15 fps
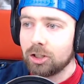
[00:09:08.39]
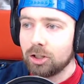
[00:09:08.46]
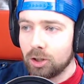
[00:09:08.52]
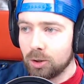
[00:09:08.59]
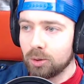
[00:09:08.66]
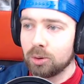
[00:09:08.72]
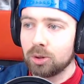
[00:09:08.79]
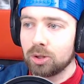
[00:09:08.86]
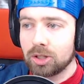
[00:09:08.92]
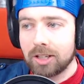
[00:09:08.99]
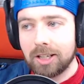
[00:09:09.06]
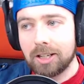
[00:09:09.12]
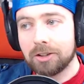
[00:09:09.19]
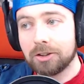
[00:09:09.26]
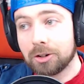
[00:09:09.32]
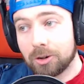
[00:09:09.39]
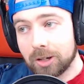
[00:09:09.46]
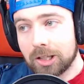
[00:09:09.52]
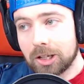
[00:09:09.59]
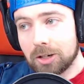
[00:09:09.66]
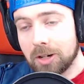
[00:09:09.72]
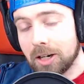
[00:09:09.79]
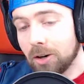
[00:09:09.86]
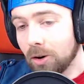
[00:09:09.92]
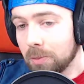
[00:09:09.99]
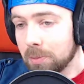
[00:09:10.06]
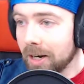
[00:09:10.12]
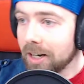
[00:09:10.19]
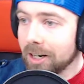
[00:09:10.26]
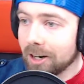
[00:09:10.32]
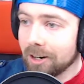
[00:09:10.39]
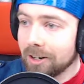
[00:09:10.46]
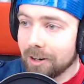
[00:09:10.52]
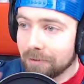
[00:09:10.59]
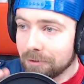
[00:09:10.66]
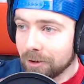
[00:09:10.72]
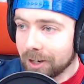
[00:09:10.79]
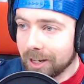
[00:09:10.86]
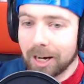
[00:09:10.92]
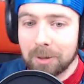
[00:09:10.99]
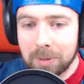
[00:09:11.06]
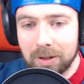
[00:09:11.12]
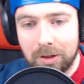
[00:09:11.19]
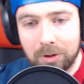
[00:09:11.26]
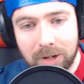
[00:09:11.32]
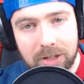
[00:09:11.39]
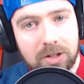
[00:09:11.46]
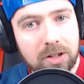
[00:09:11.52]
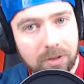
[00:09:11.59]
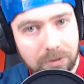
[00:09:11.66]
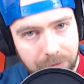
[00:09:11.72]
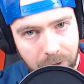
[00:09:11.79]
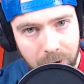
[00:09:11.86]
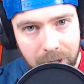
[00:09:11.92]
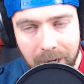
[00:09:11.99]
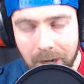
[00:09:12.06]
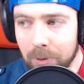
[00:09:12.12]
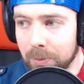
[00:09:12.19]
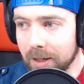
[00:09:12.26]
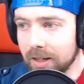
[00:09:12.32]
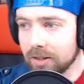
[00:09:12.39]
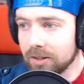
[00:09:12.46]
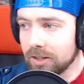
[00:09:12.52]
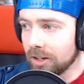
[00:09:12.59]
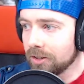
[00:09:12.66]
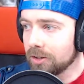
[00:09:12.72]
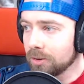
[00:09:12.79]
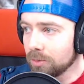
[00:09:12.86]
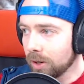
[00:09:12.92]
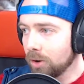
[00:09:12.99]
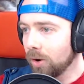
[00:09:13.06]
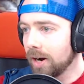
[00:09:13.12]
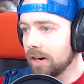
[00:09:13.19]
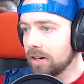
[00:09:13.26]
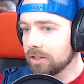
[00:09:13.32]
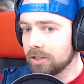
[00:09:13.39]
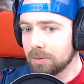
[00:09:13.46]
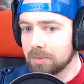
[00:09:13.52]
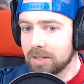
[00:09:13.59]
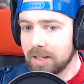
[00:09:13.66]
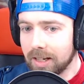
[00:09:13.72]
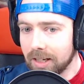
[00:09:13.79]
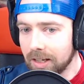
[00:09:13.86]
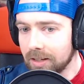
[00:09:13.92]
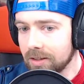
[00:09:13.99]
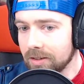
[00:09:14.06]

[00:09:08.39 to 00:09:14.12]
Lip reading: use either Kritzkrieg or Medigun and forget about the rest for now, because the other requires some teching and